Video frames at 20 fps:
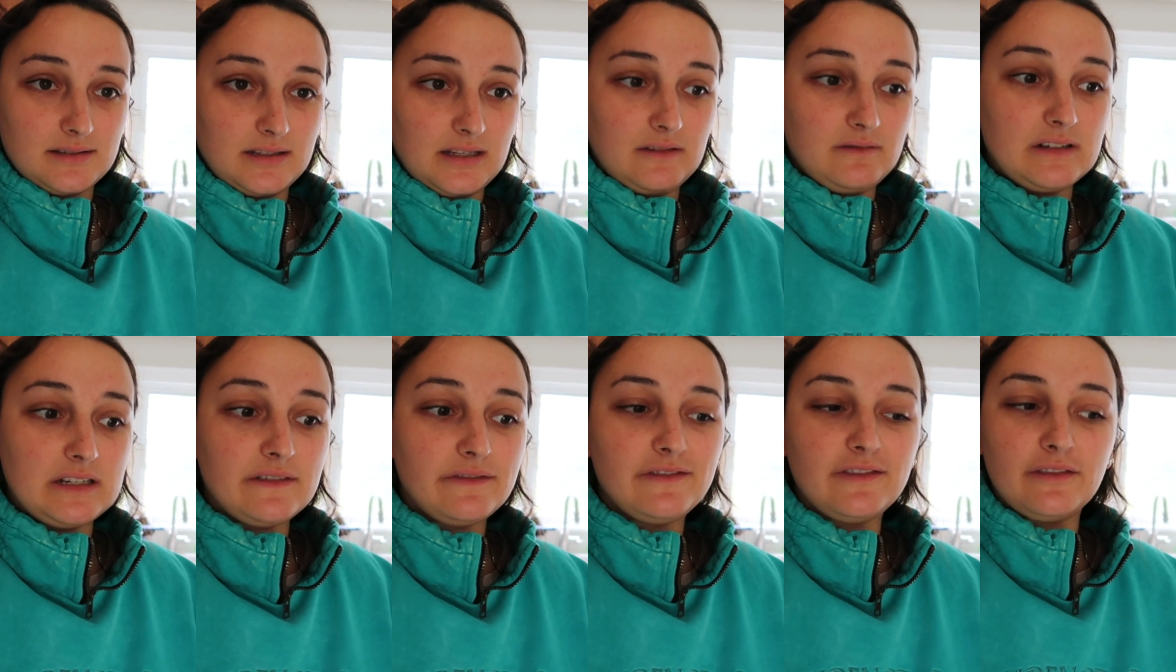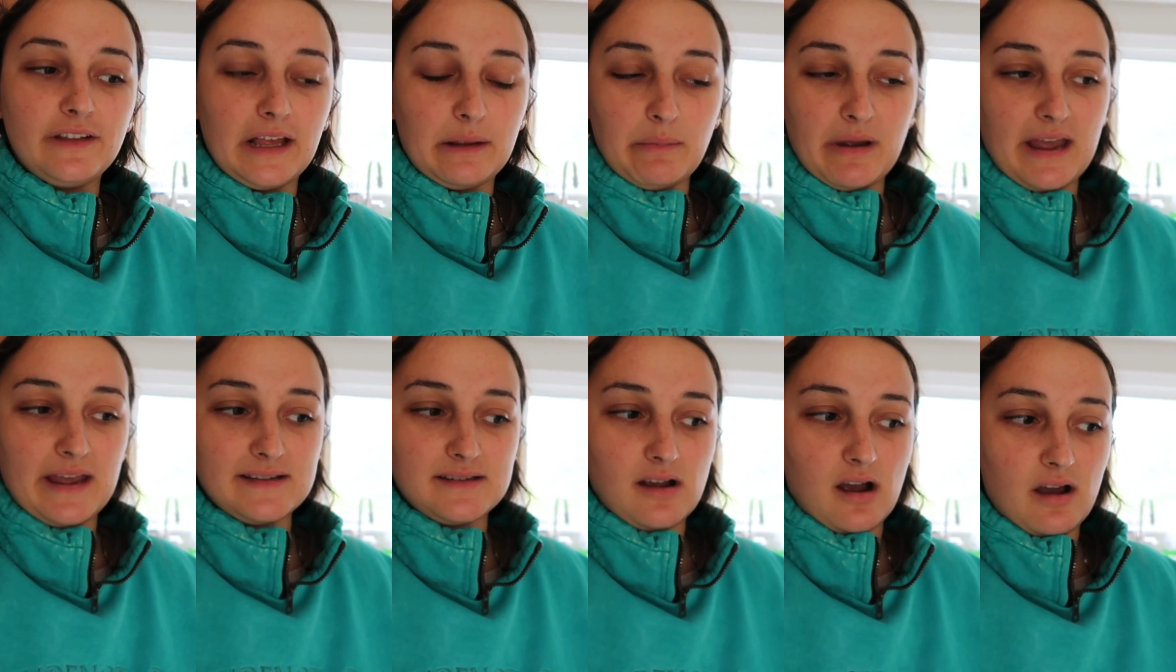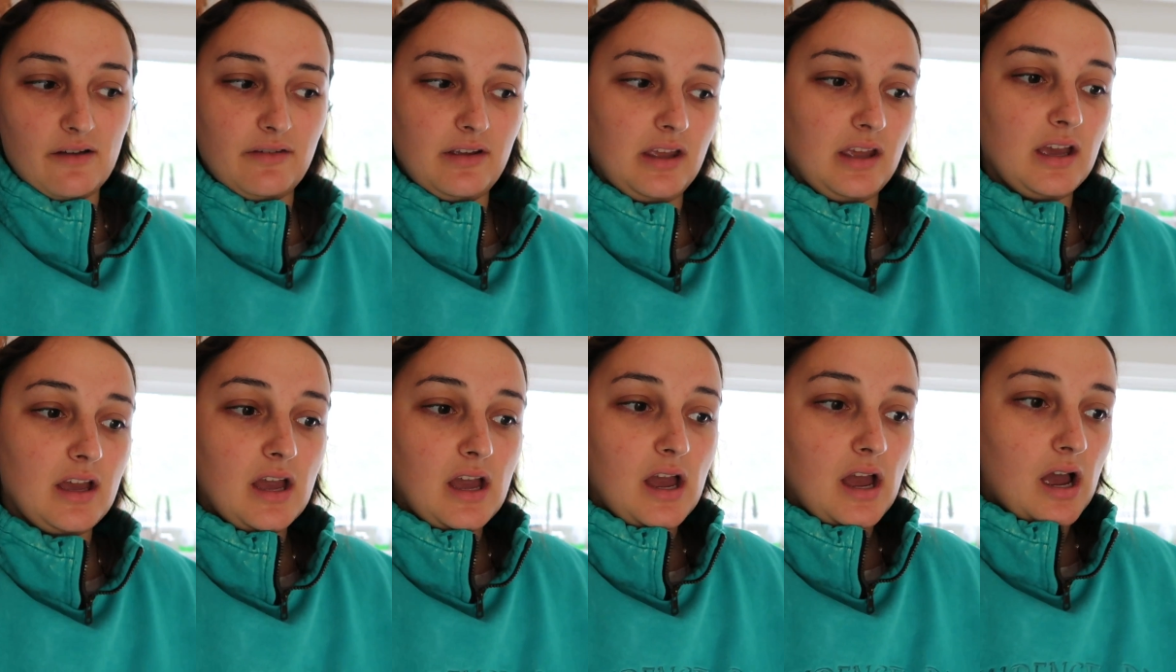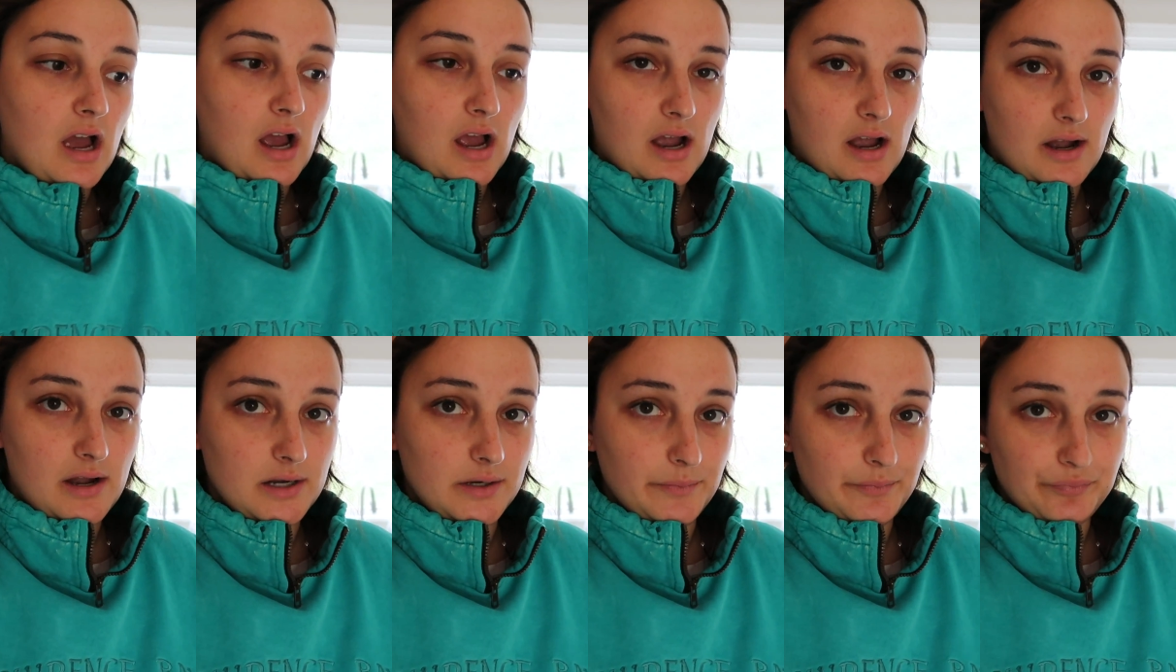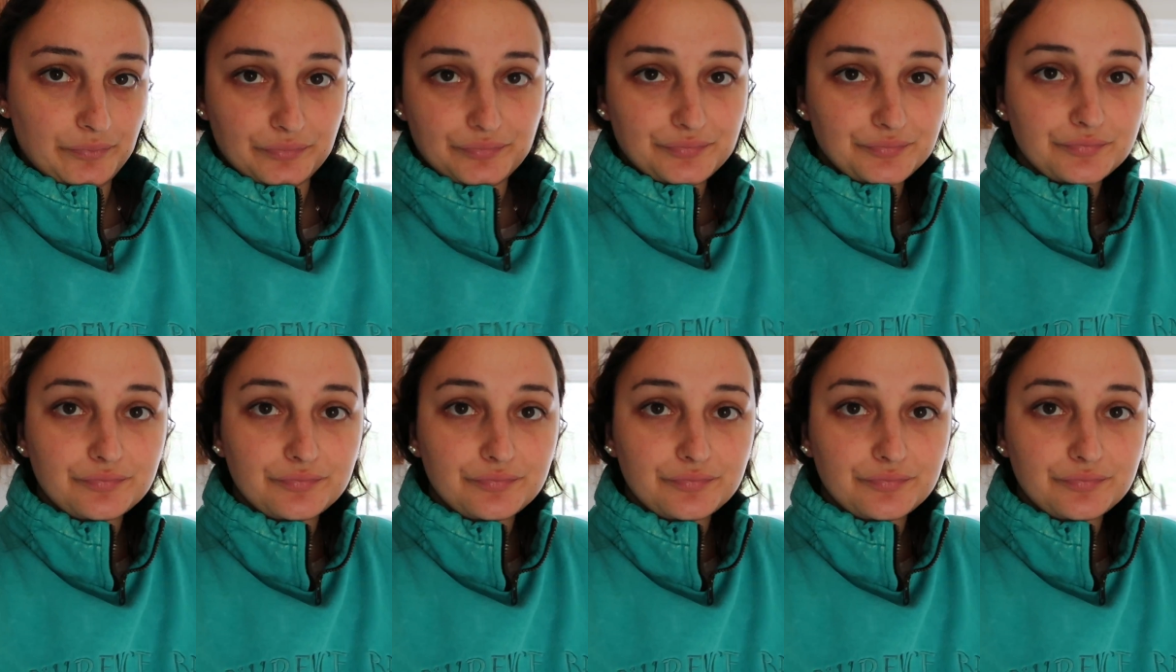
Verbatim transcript: Even if like my iced coffee, um,